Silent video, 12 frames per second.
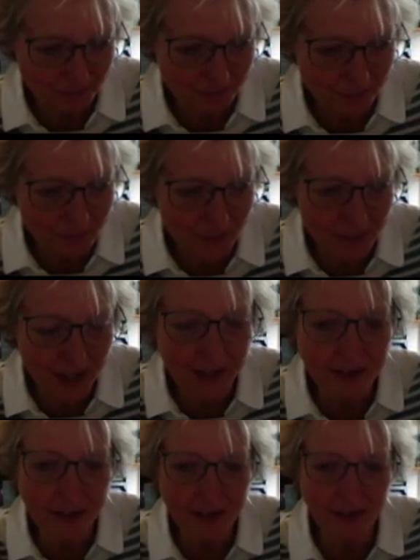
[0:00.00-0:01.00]
18th
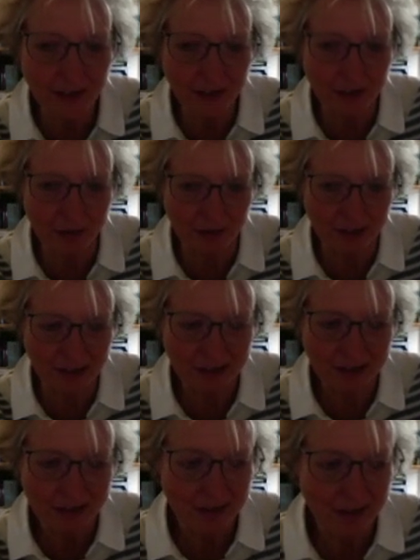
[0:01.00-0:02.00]
century,
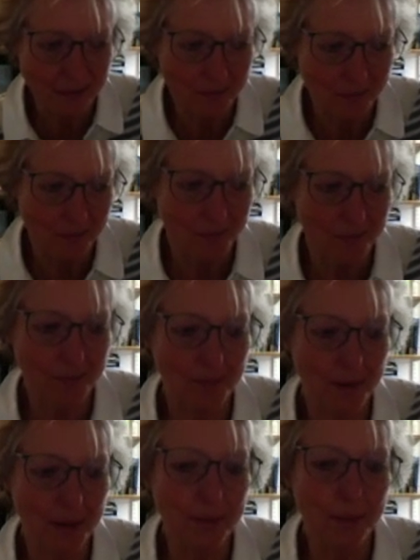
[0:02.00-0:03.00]

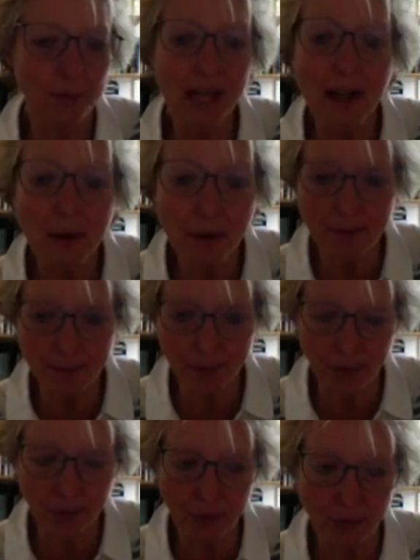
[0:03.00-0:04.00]
people's health
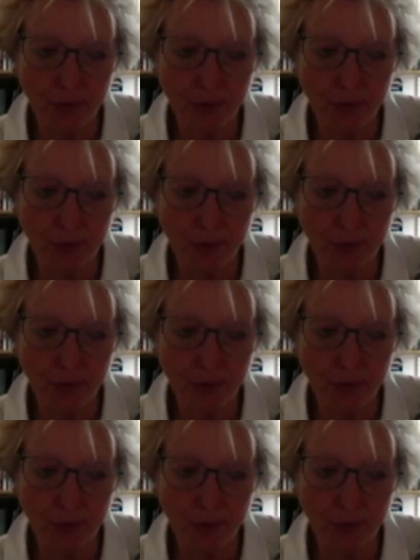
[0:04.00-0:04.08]
improved